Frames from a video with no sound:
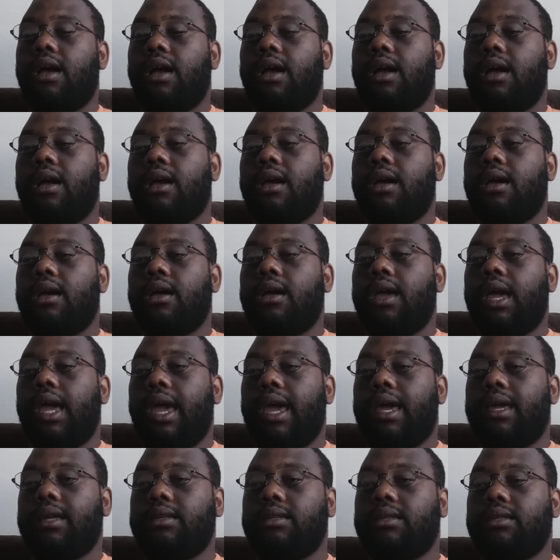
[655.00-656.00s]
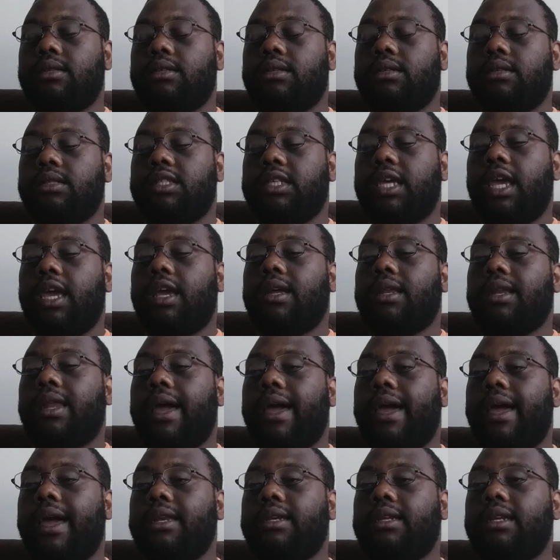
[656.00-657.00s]
uh, and take
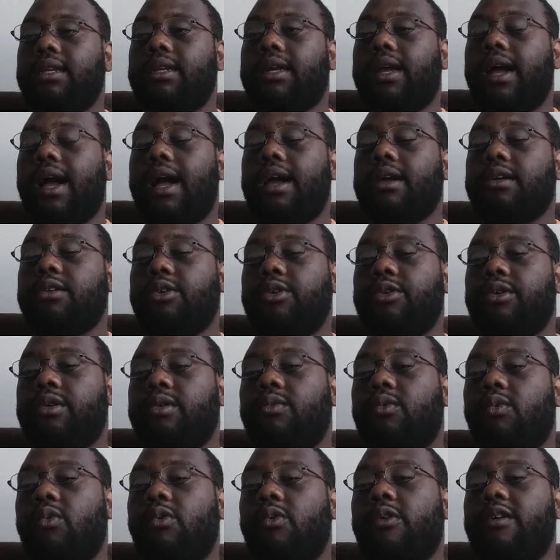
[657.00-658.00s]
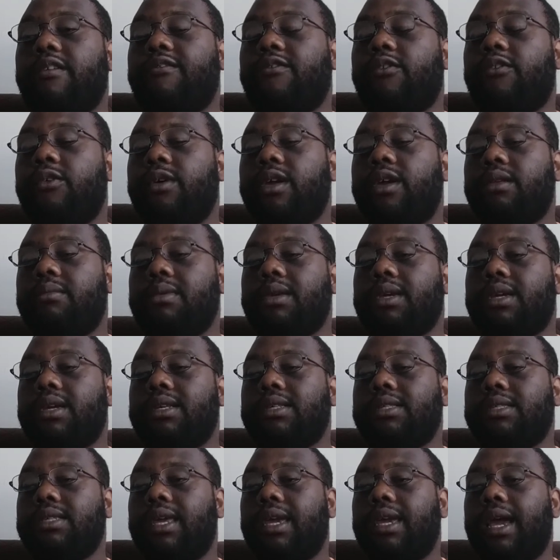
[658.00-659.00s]
land and conquer and war for it
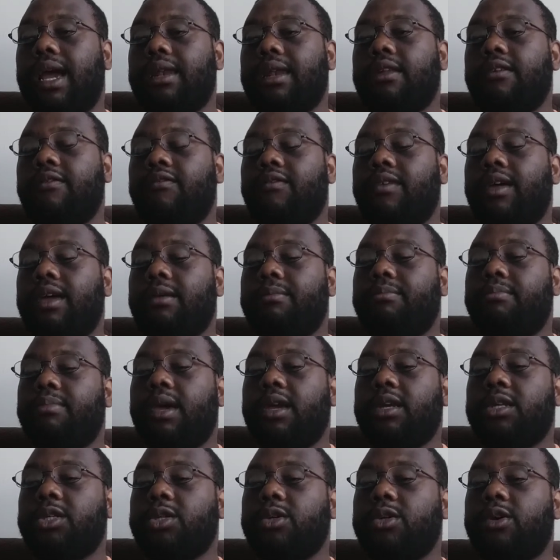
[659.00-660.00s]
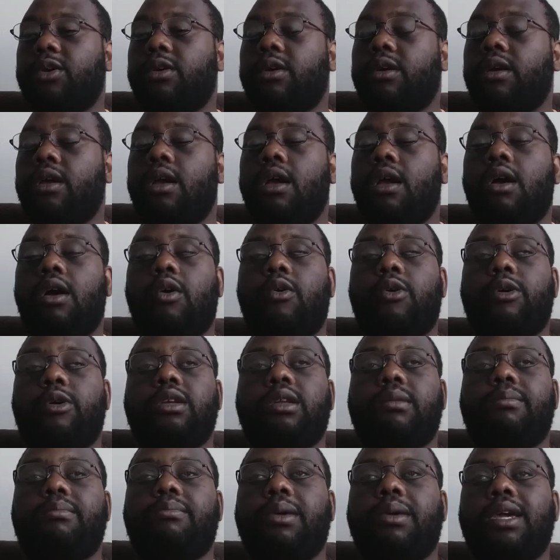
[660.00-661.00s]
because they kind of like picture or
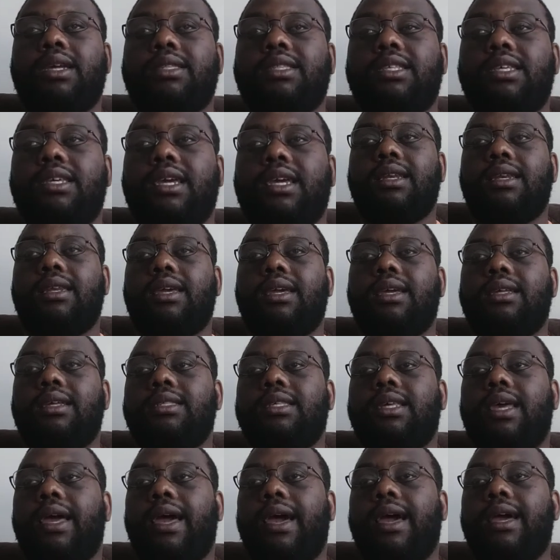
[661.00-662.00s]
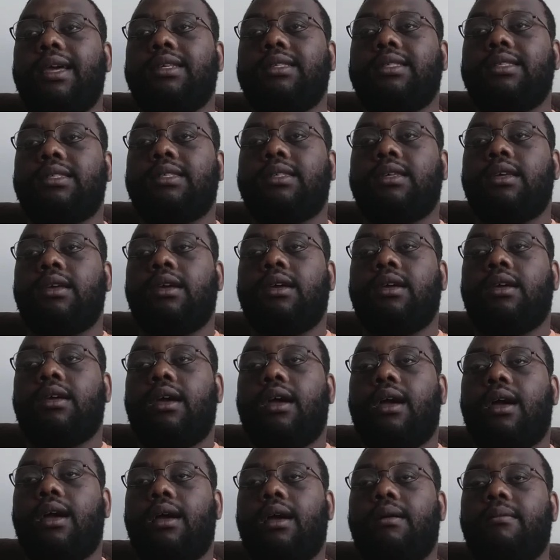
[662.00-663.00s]
depict Indians as
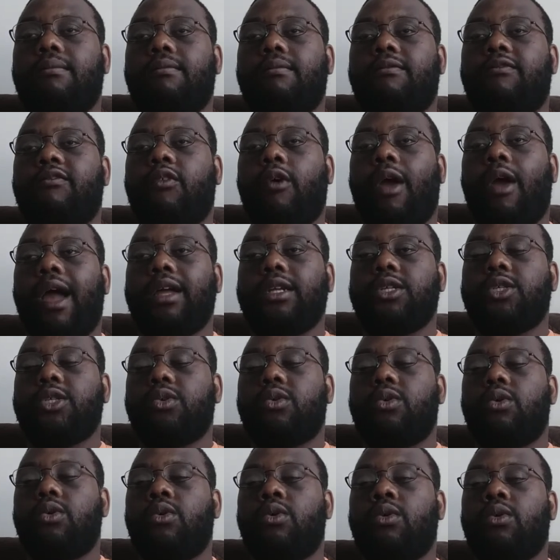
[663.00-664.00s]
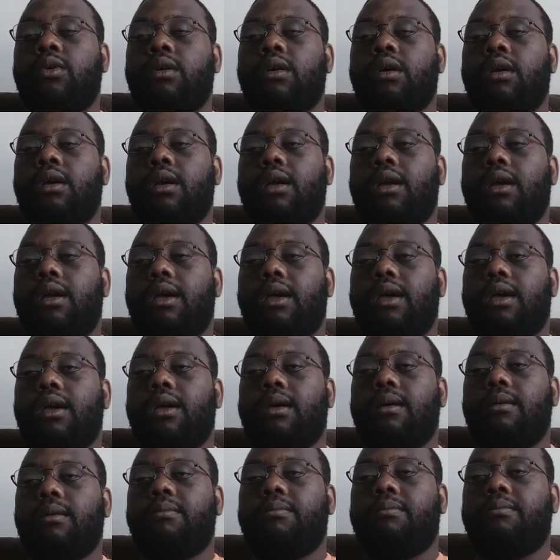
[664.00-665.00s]
um, fragile
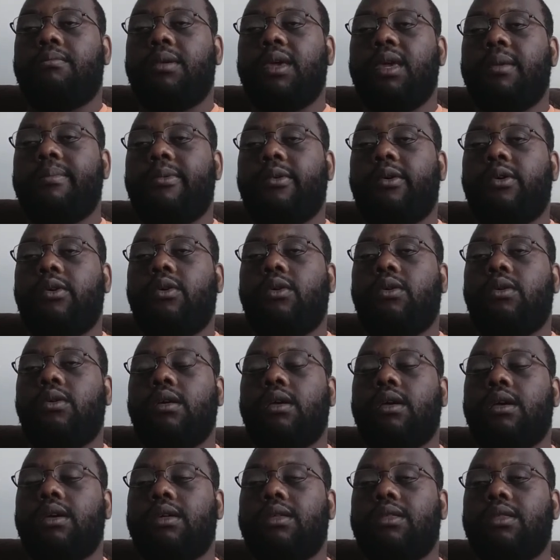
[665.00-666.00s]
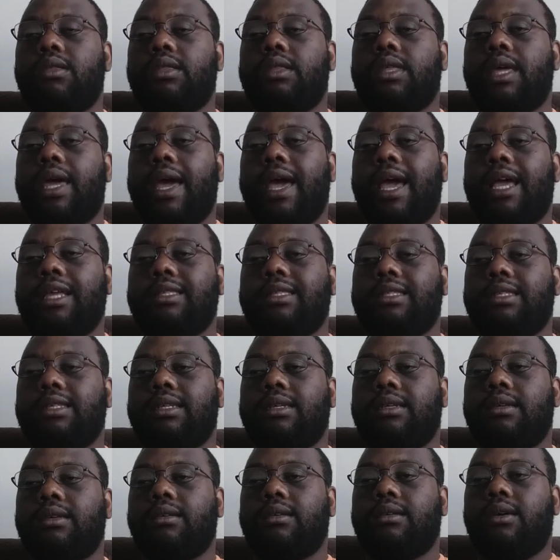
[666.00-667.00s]
uh, people
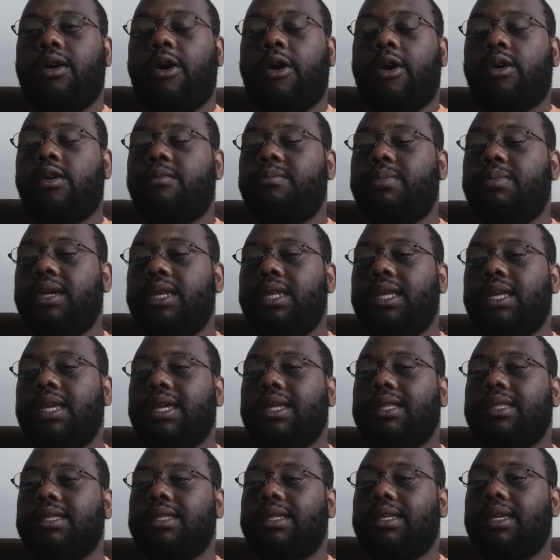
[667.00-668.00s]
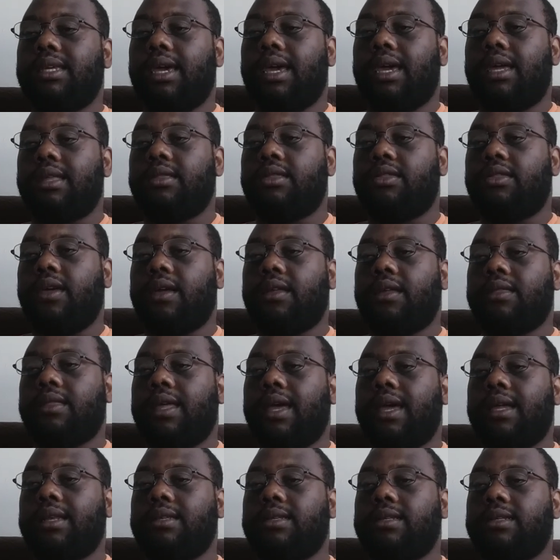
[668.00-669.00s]
that are obedient and think
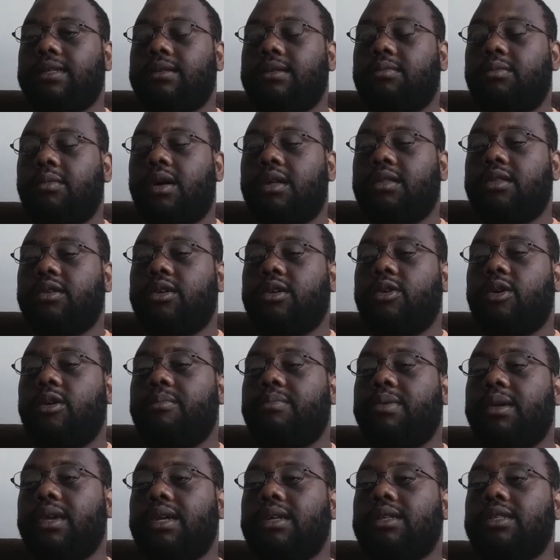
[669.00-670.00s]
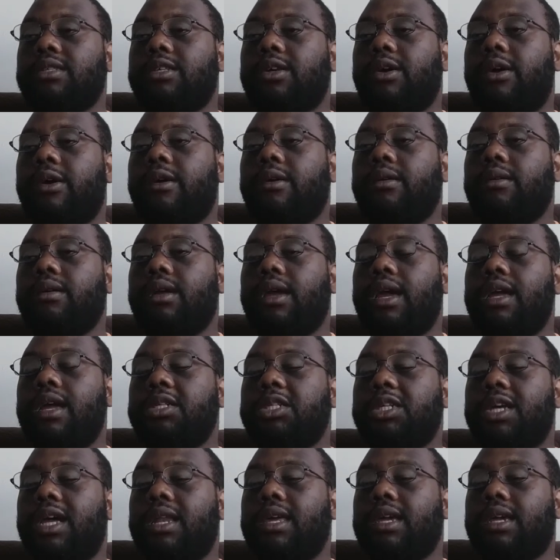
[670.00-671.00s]
that, well, the Europeans are
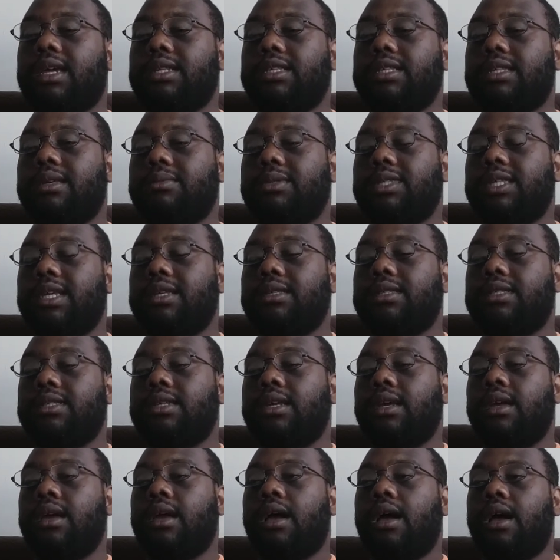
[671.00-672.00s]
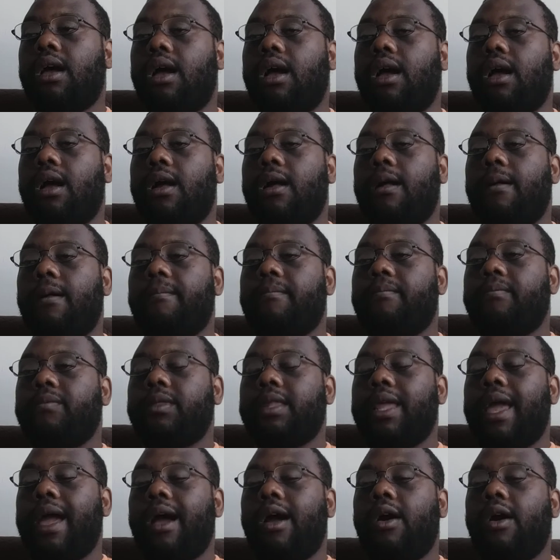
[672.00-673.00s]
angelic in some sense. Um,
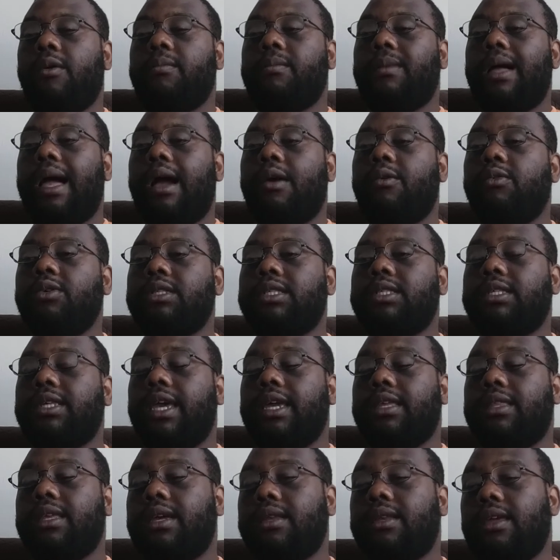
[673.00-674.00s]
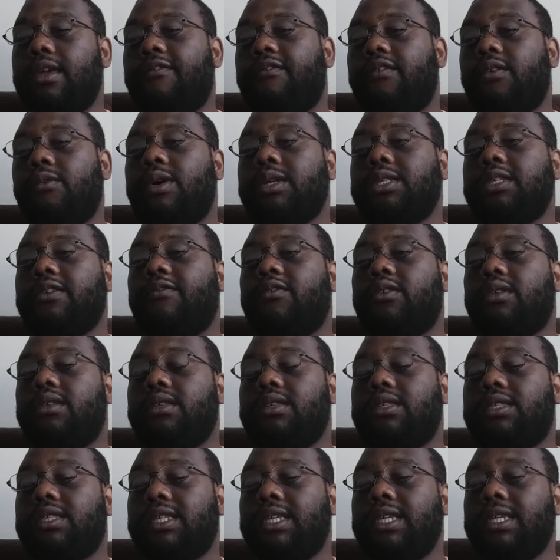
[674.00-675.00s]
now, I would say that if it wasn't for the
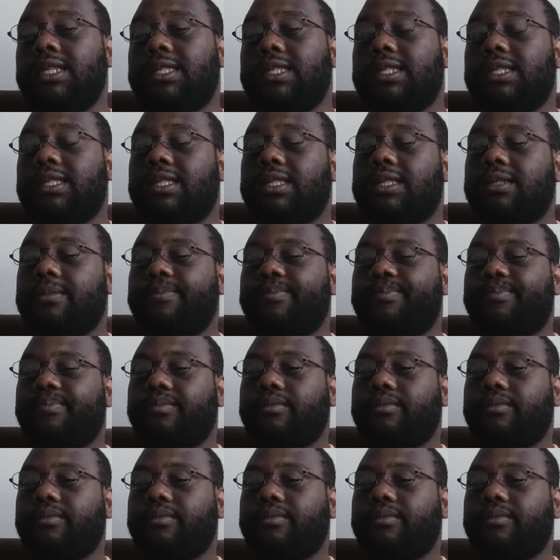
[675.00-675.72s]
diseases